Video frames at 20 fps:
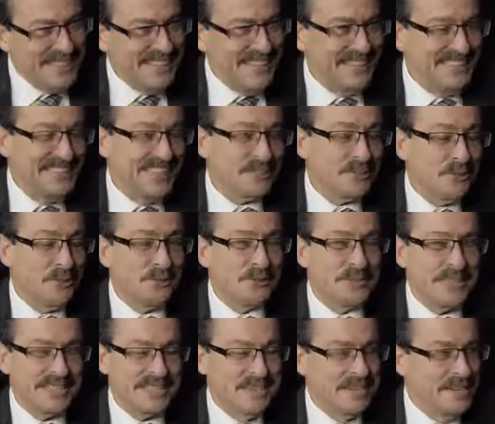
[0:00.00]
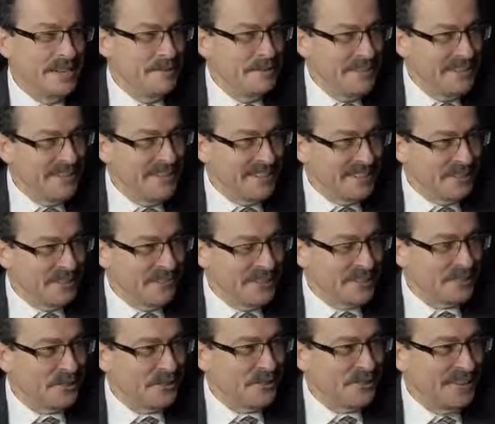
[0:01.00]
and that also has an immediate
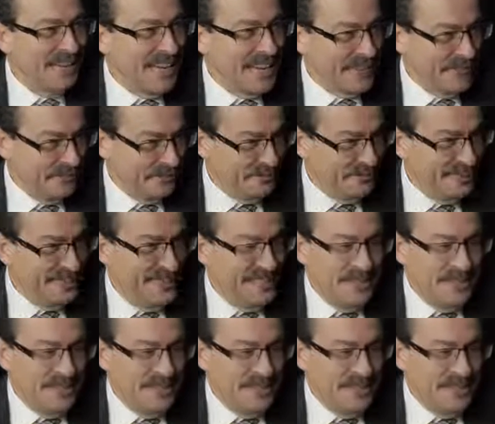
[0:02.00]
effect on life.